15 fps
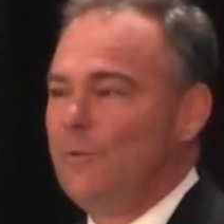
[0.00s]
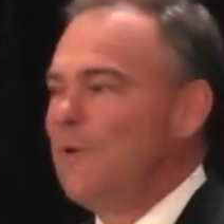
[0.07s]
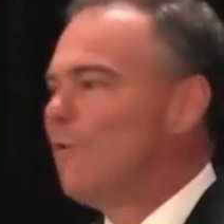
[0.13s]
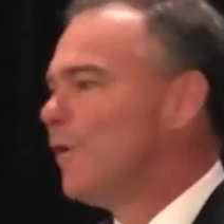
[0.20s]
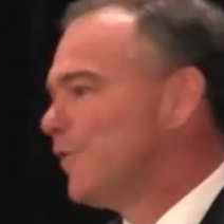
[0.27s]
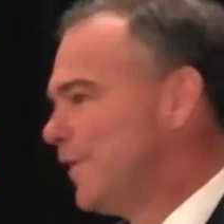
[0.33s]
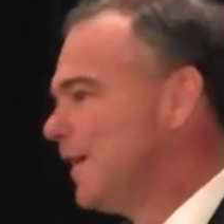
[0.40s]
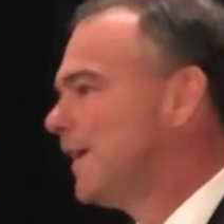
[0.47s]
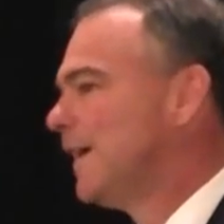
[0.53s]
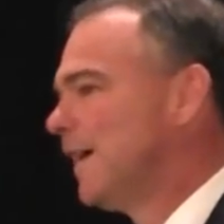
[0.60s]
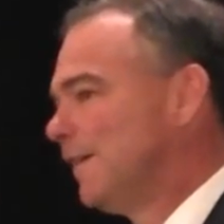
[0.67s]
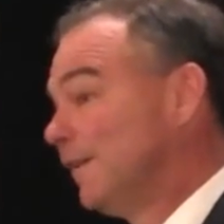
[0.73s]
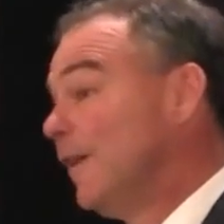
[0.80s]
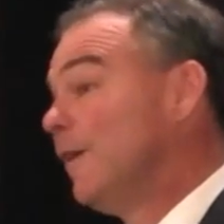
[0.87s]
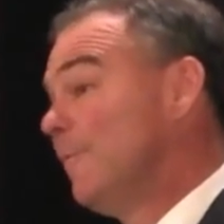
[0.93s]
We were
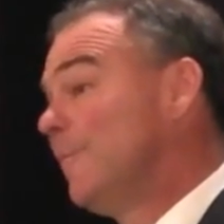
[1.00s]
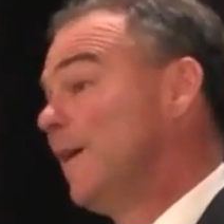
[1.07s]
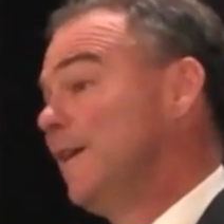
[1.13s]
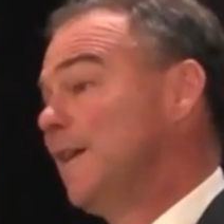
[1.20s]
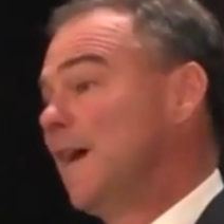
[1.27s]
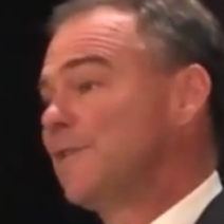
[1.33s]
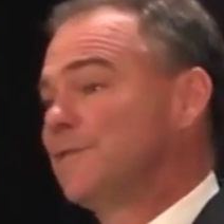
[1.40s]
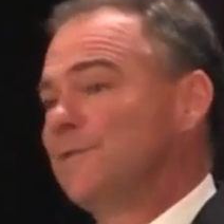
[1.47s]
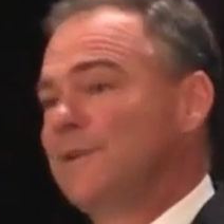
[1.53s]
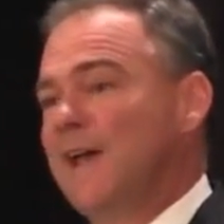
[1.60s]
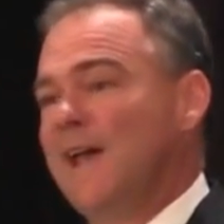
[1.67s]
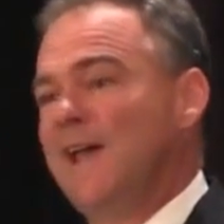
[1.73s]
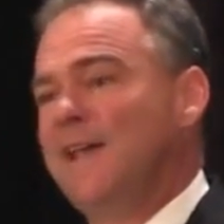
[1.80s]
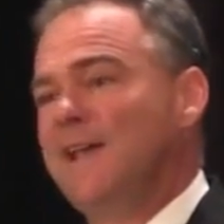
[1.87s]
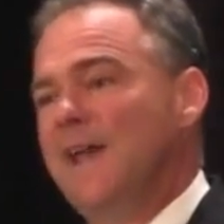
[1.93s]
thinking a little bit
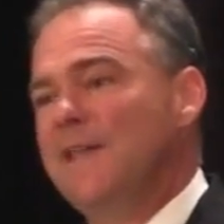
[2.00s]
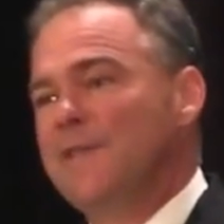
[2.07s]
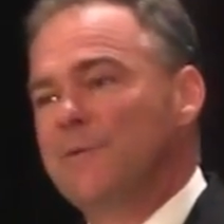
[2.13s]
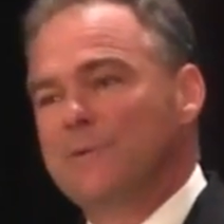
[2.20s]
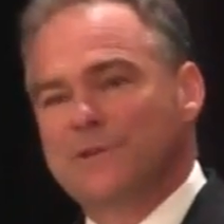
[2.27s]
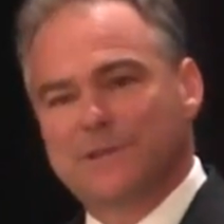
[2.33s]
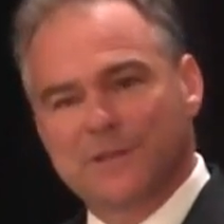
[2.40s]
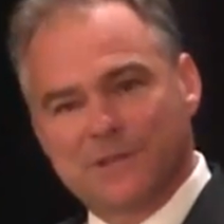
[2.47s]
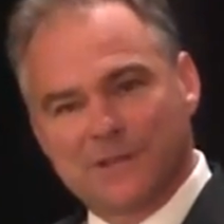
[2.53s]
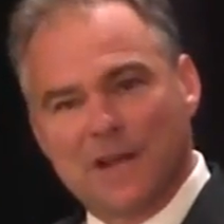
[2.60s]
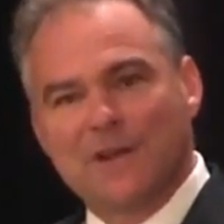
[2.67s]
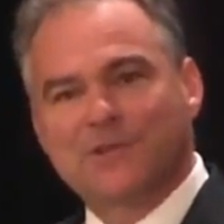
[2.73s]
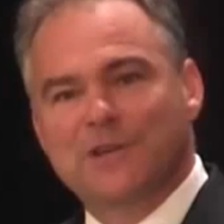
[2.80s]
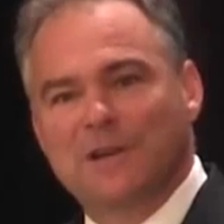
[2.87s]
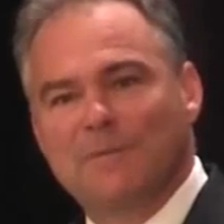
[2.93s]
yesterday, and there was
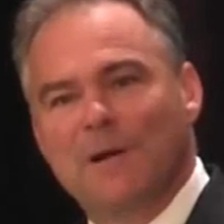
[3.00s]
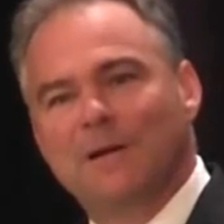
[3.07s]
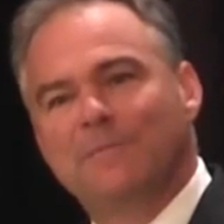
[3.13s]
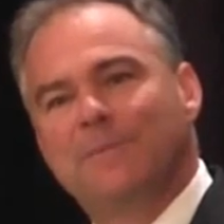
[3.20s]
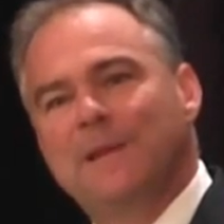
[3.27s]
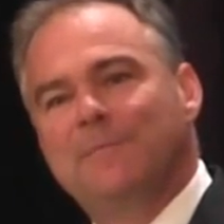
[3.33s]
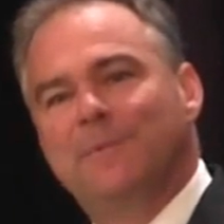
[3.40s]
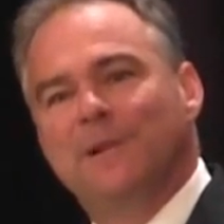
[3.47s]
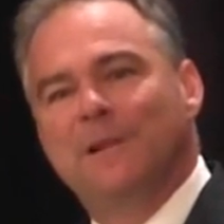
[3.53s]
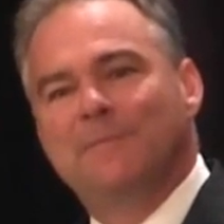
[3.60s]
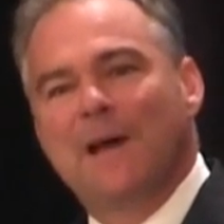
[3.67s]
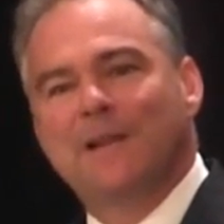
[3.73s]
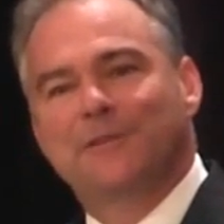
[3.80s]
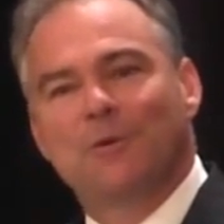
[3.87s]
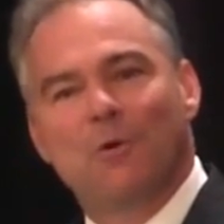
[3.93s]
discussion among people
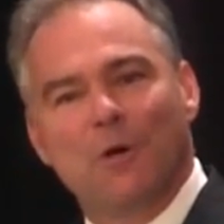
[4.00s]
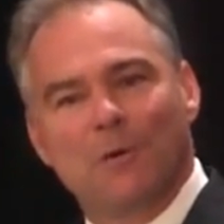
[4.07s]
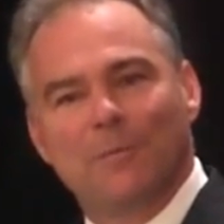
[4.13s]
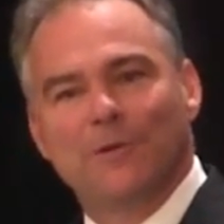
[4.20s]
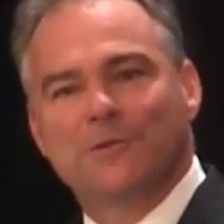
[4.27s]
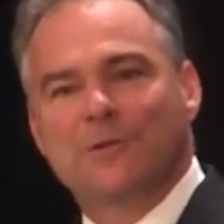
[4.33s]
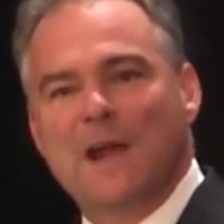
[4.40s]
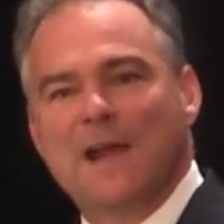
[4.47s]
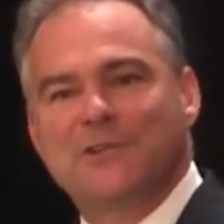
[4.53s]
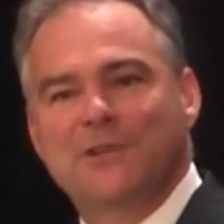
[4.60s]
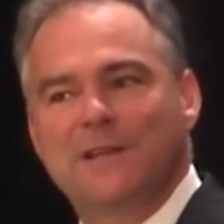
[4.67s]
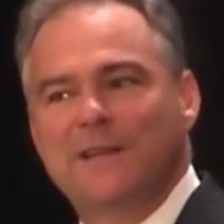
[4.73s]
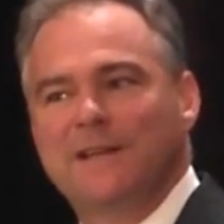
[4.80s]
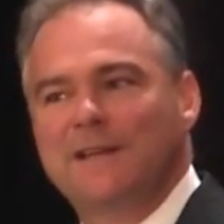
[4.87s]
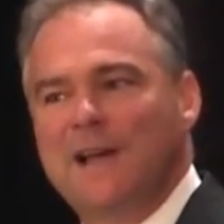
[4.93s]
about the horrible
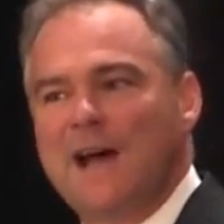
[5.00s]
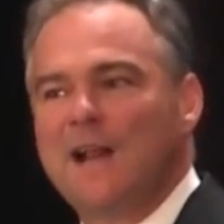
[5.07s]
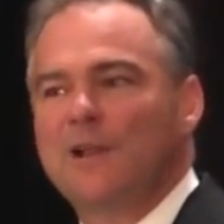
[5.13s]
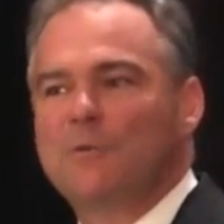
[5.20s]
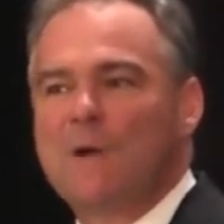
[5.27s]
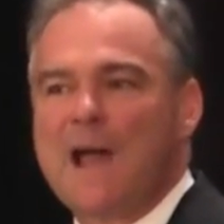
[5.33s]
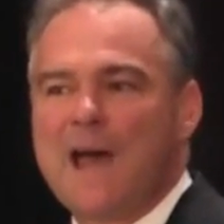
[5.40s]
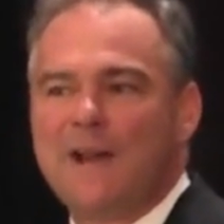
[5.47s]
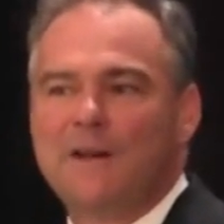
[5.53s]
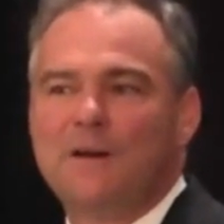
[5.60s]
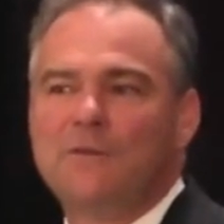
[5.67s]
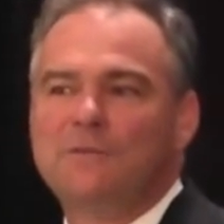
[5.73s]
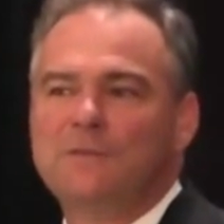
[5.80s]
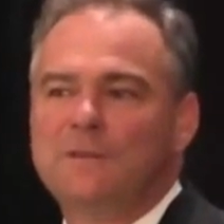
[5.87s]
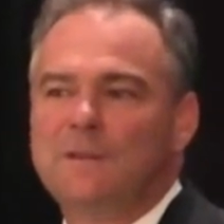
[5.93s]
tragedy in Colorado,